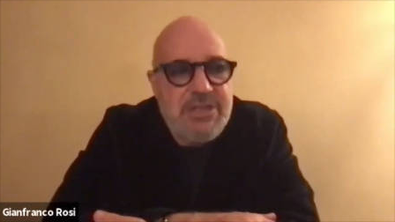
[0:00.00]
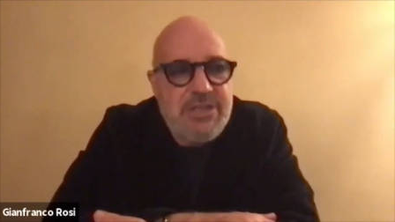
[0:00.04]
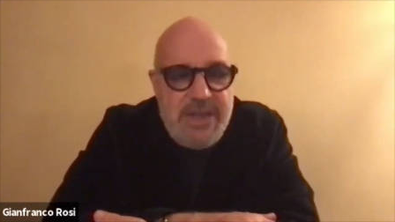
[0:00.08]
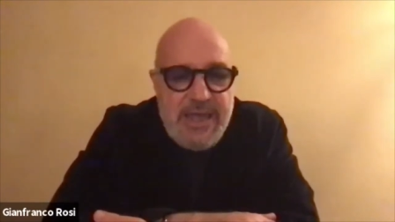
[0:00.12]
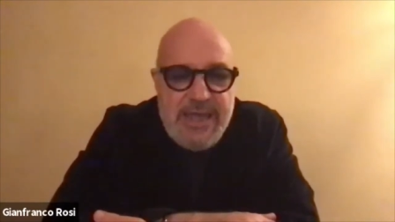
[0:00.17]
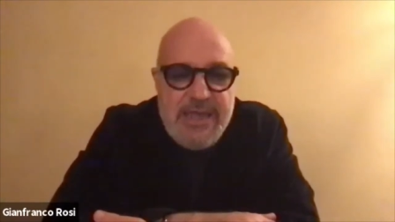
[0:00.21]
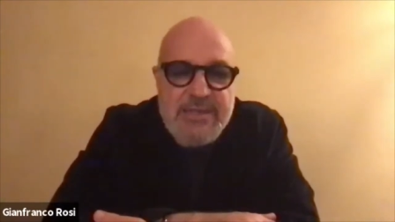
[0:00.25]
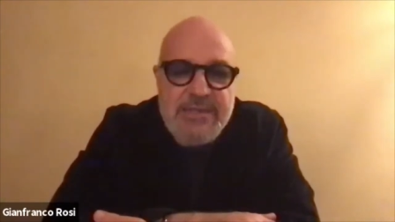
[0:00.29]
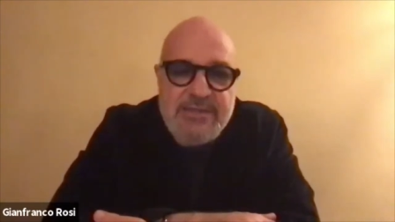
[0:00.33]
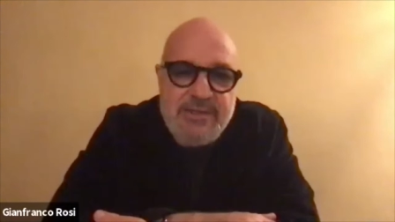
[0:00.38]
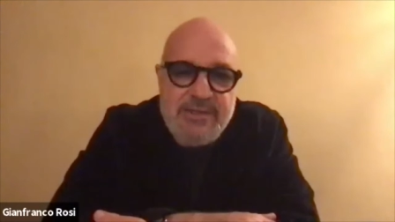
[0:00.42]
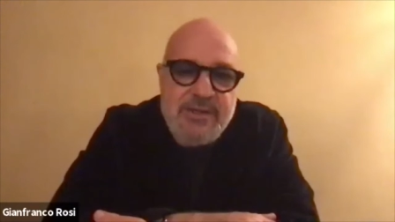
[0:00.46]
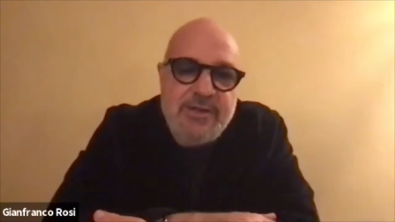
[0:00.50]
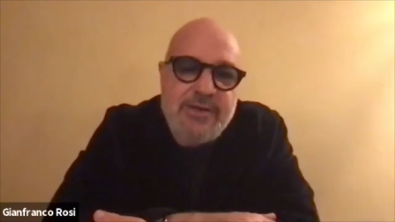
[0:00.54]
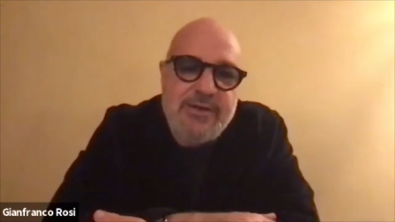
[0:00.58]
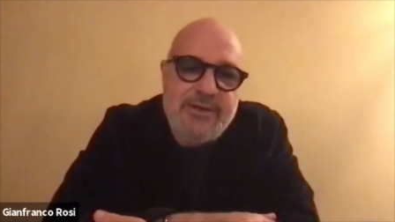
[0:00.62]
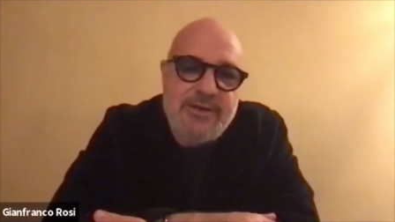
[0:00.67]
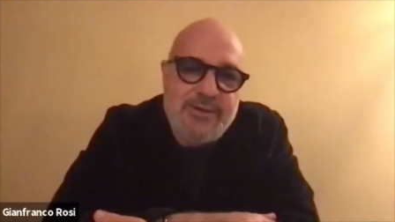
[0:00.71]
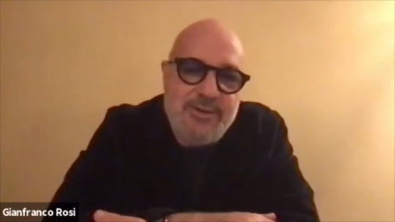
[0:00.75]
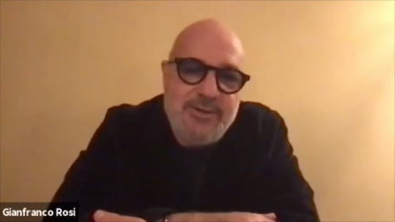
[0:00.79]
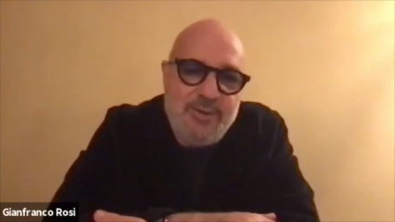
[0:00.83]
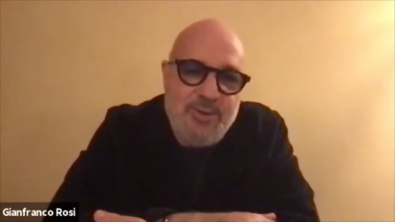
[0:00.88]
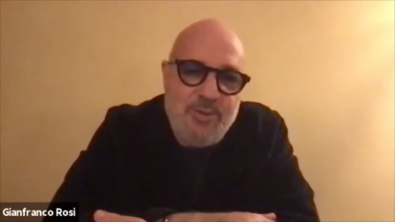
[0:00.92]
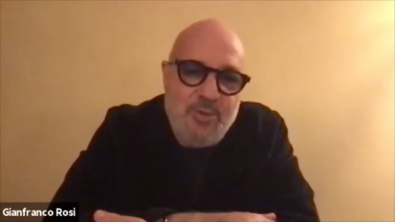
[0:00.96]
later
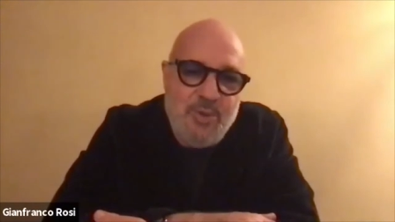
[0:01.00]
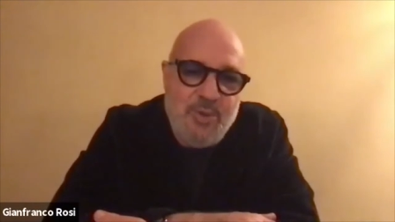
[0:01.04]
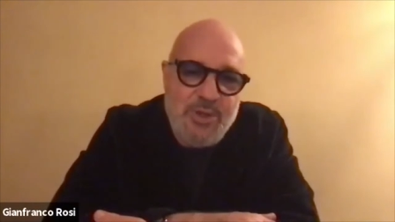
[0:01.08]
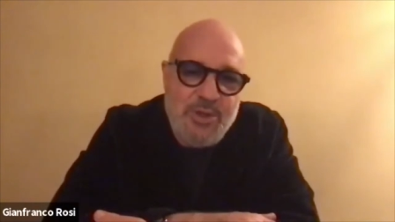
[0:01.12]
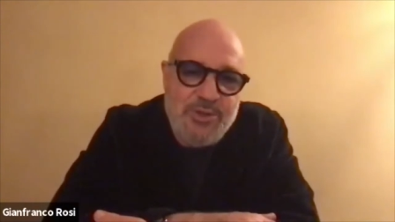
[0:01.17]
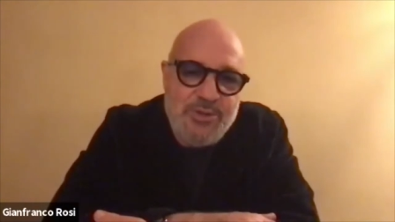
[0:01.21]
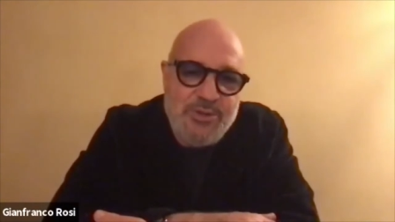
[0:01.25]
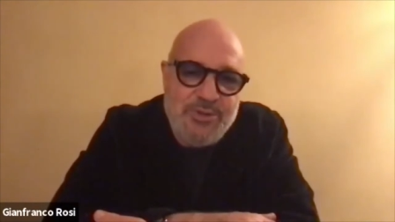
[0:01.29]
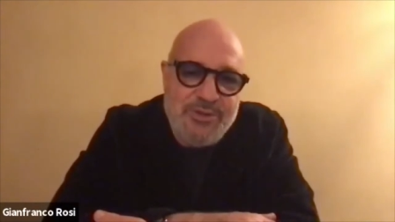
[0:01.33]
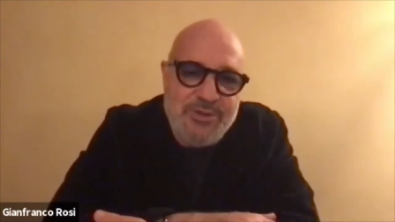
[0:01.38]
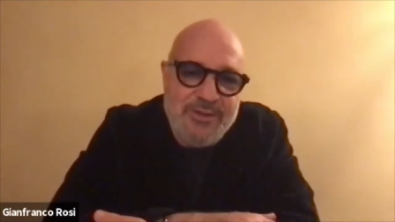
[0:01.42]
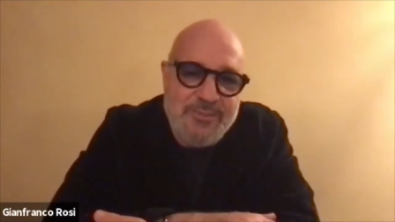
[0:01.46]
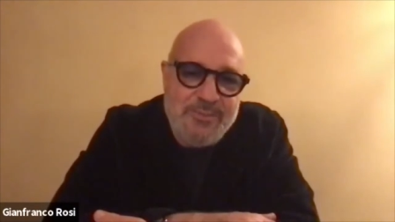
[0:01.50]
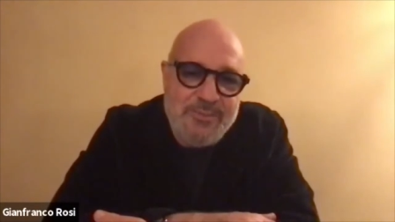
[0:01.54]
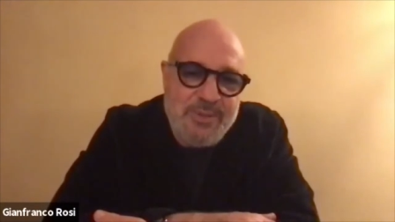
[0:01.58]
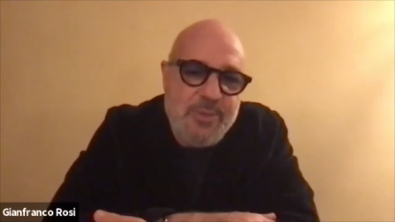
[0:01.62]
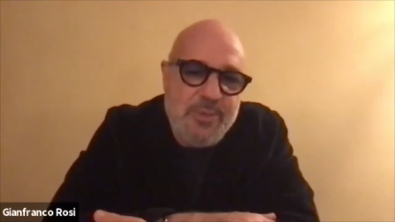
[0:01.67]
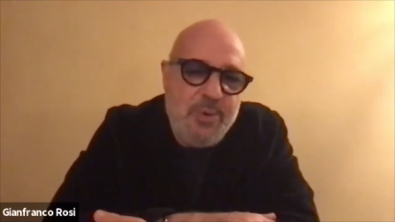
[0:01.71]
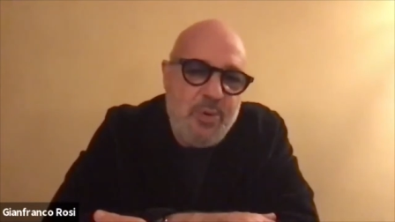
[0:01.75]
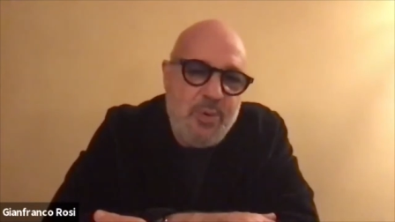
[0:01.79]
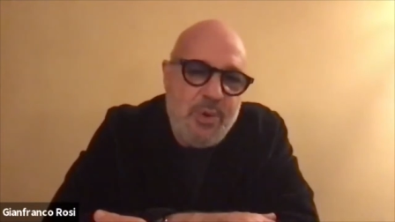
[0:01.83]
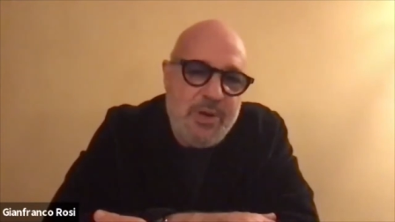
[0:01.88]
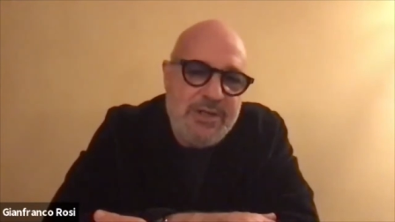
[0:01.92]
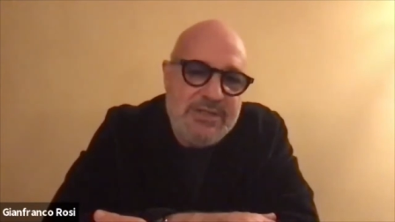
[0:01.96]
what
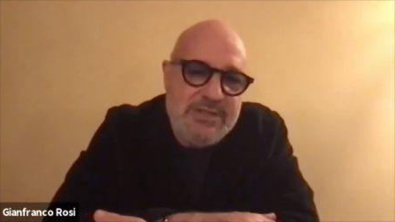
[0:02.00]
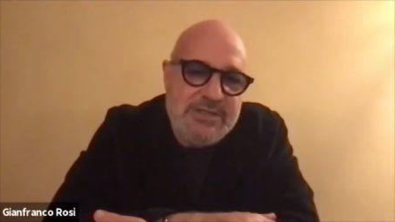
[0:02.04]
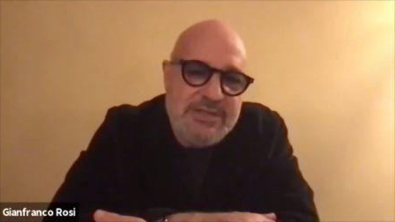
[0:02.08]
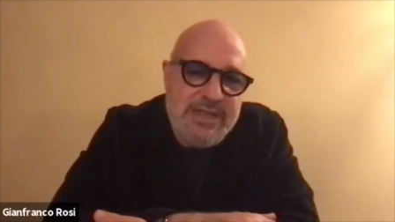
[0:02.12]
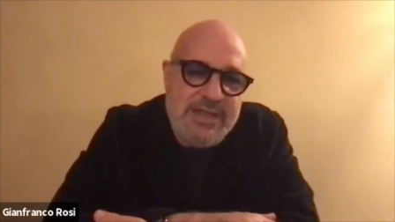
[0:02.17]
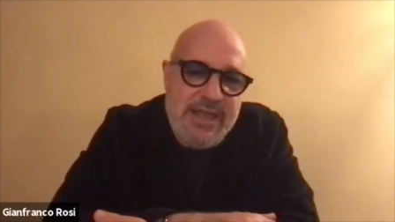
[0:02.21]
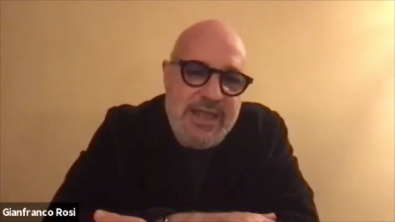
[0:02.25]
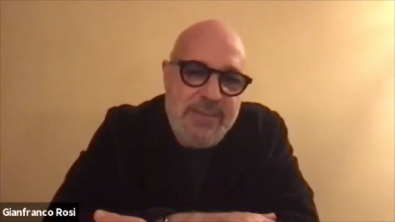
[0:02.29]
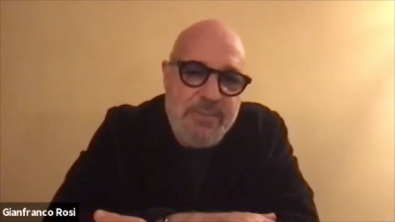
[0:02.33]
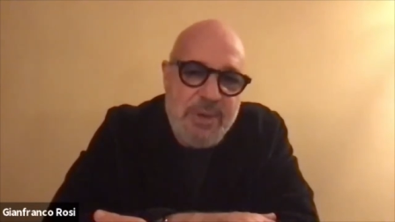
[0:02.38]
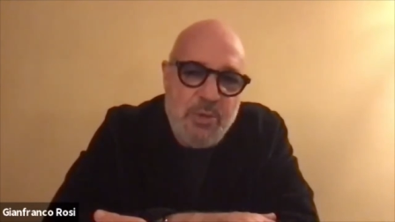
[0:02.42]
people were saying.